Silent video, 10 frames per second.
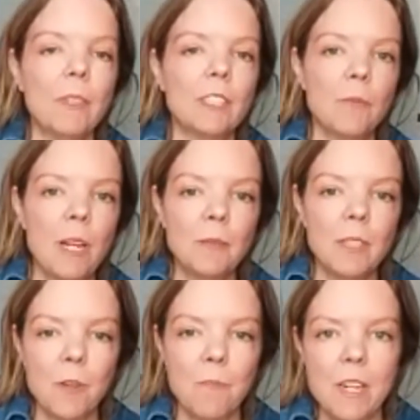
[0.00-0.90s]
but sometimes
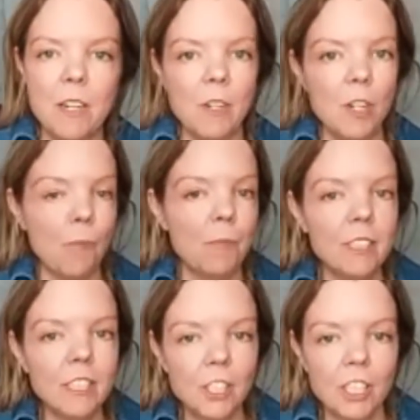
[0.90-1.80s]
it can be you know
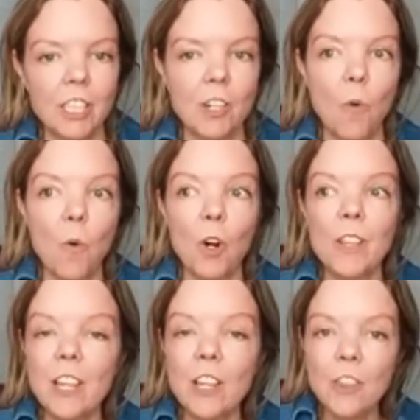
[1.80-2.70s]
position or
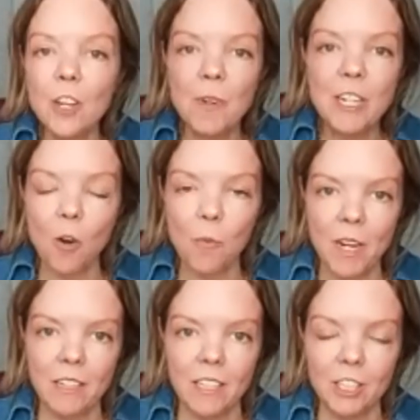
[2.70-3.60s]
the thing we don't
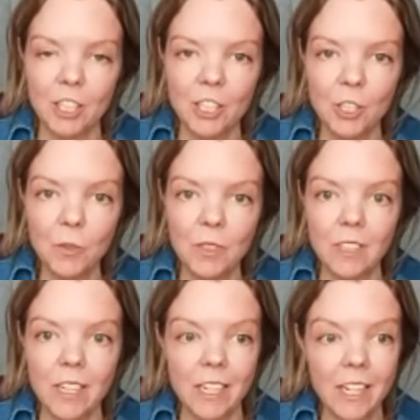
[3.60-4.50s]
pay attention to is
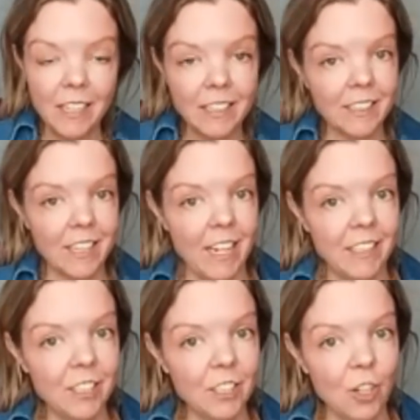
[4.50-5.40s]
like
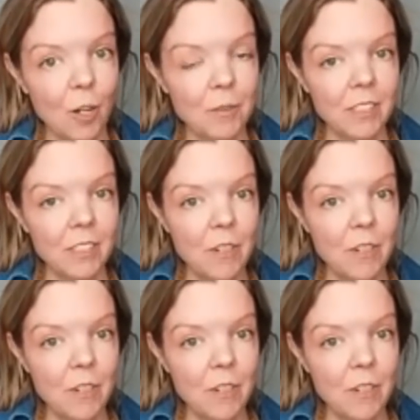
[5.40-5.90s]
size discrepancy.